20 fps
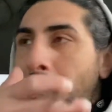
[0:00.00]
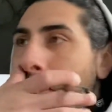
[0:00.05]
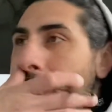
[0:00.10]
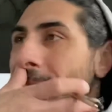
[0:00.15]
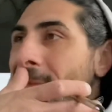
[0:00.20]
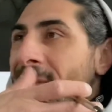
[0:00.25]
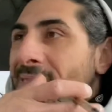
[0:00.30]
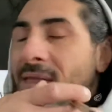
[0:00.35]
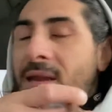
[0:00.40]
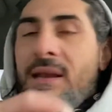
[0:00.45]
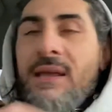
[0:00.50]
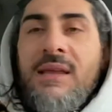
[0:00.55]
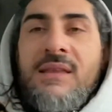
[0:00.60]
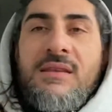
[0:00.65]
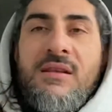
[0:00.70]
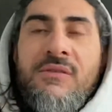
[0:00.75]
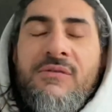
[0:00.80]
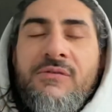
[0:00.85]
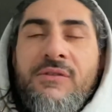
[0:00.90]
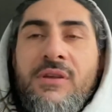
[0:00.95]
Didn't get to
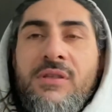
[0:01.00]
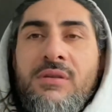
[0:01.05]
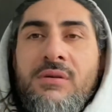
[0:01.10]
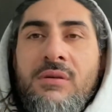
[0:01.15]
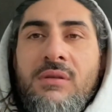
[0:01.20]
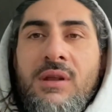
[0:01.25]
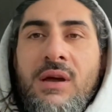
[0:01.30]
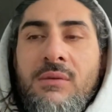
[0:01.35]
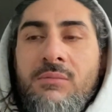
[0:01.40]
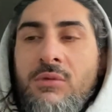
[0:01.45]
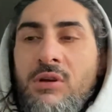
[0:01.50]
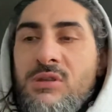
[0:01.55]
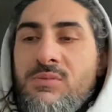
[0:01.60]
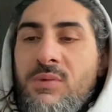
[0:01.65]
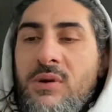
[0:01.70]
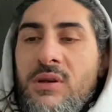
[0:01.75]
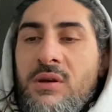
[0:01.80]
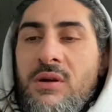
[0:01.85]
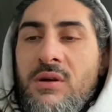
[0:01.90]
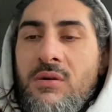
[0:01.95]
the free throw line much,
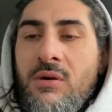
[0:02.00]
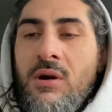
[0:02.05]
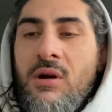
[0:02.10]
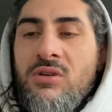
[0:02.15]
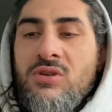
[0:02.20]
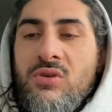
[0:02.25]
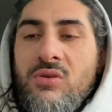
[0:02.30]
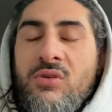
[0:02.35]
but also